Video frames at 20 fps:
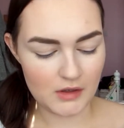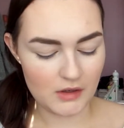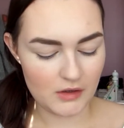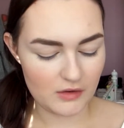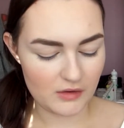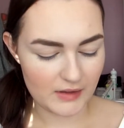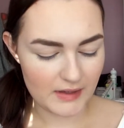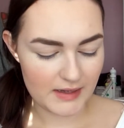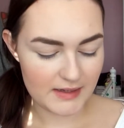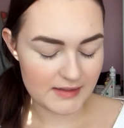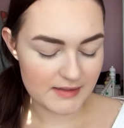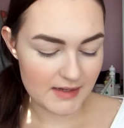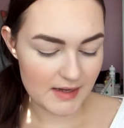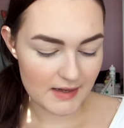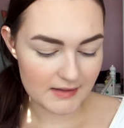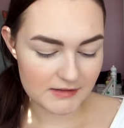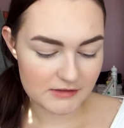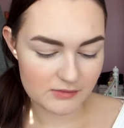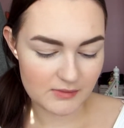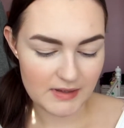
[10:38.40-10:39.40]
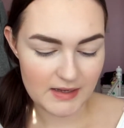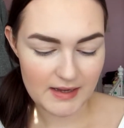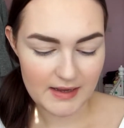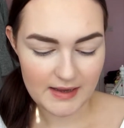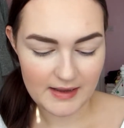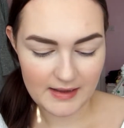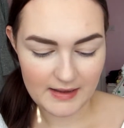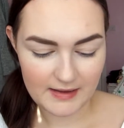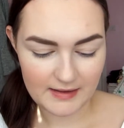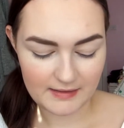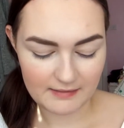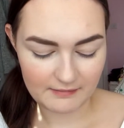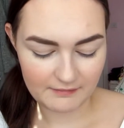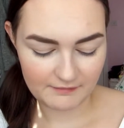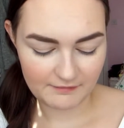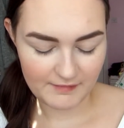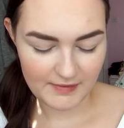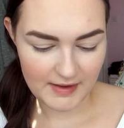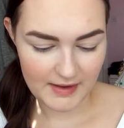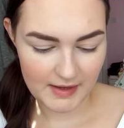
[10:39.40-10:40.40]
Okay, next we
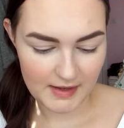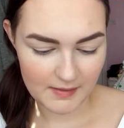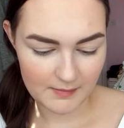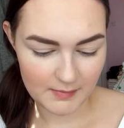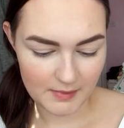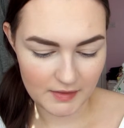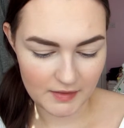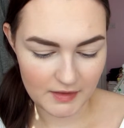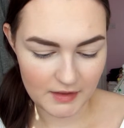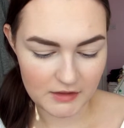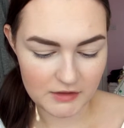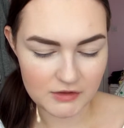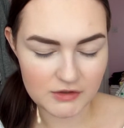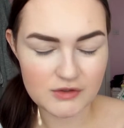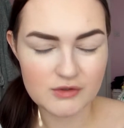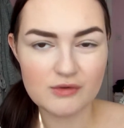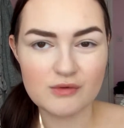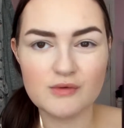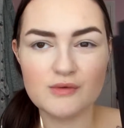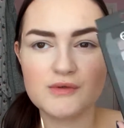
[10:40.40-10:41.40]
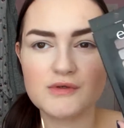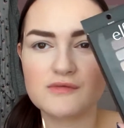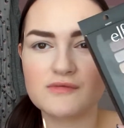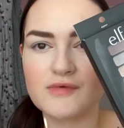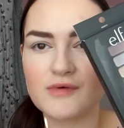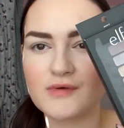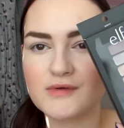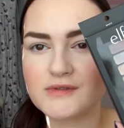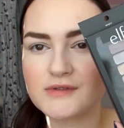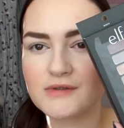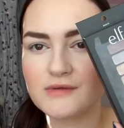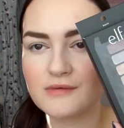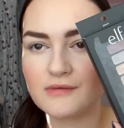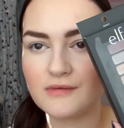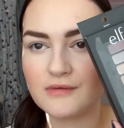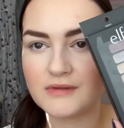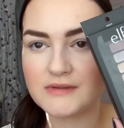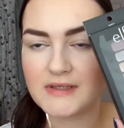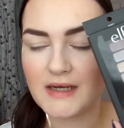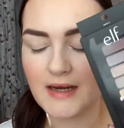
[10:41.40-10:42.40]
have um, the Nude Rose
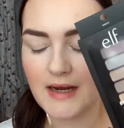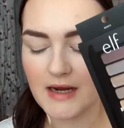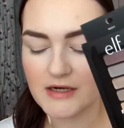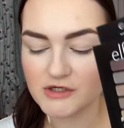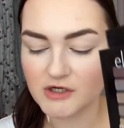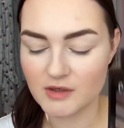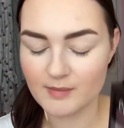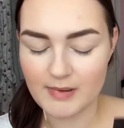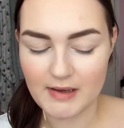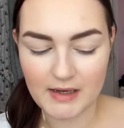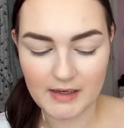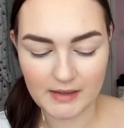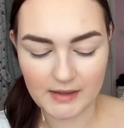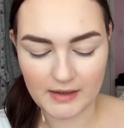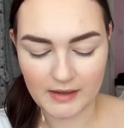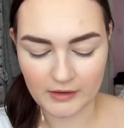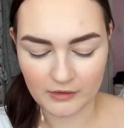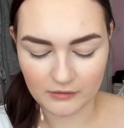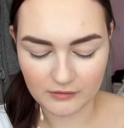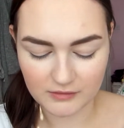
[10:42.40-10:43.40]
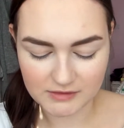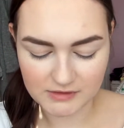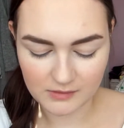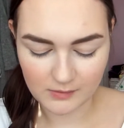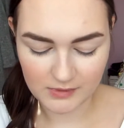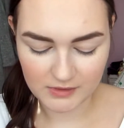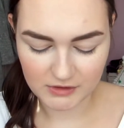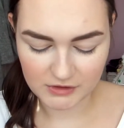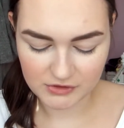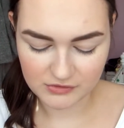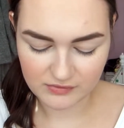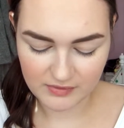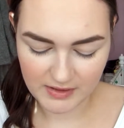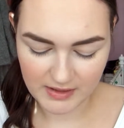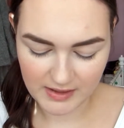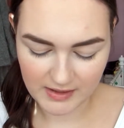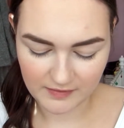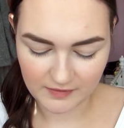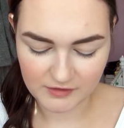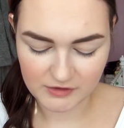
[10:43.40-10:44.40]
Gold eyeshadow palette. I also want to
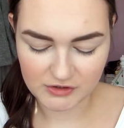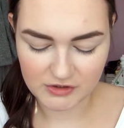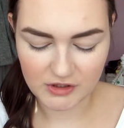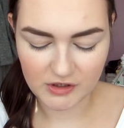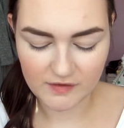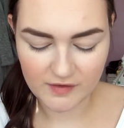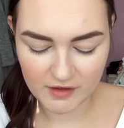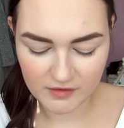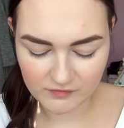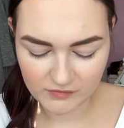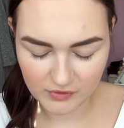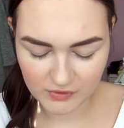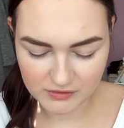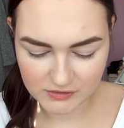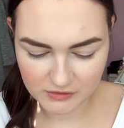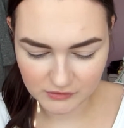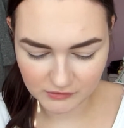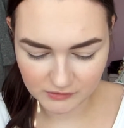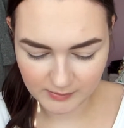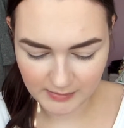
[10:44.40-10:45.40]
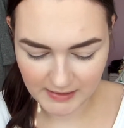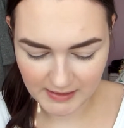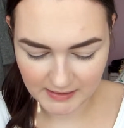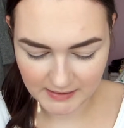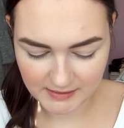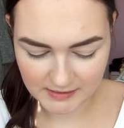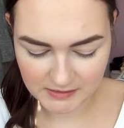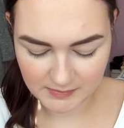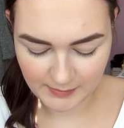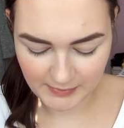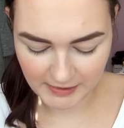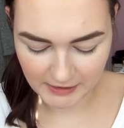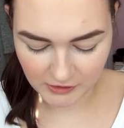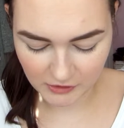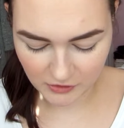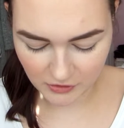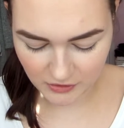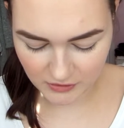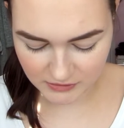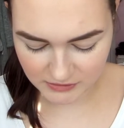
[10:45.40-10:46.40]
try the other Rose Gold palette, but I
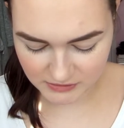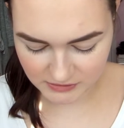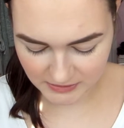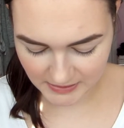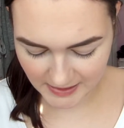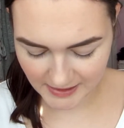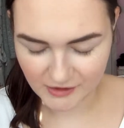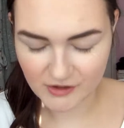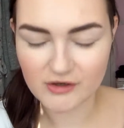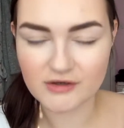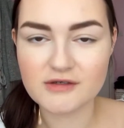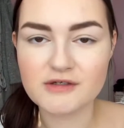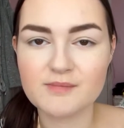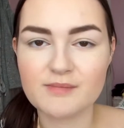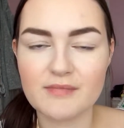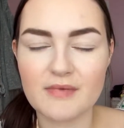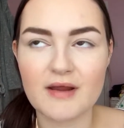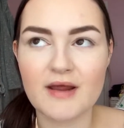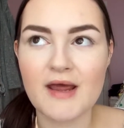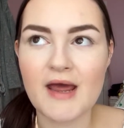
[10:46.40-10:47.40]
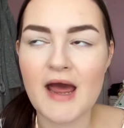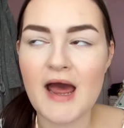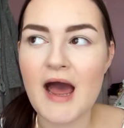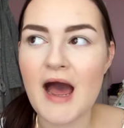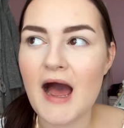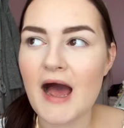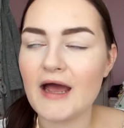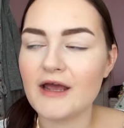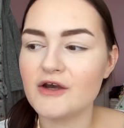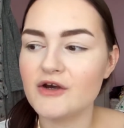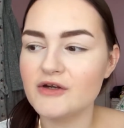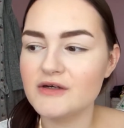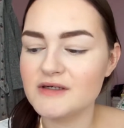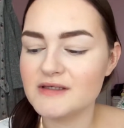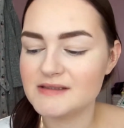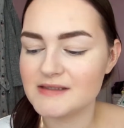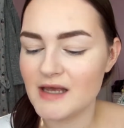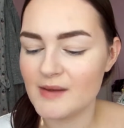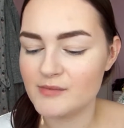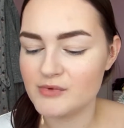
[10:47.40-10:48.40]
got, I couldn't, I couldn't
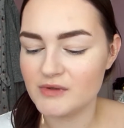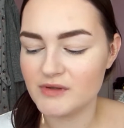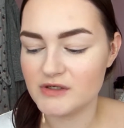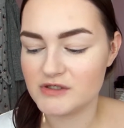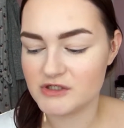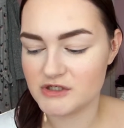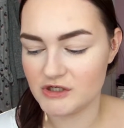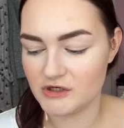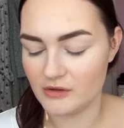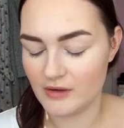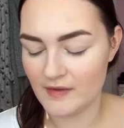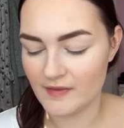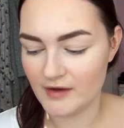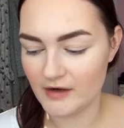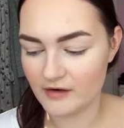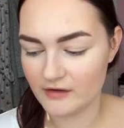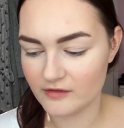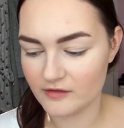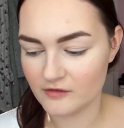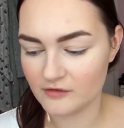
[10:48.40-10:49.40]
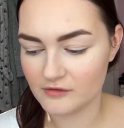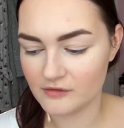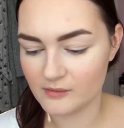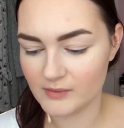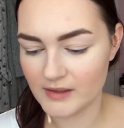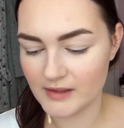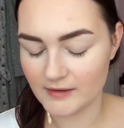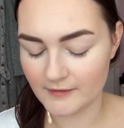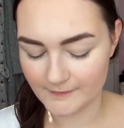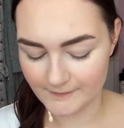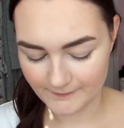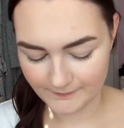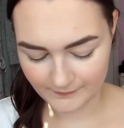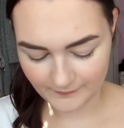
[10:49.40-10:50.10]
decide between the two. And then I thought, well,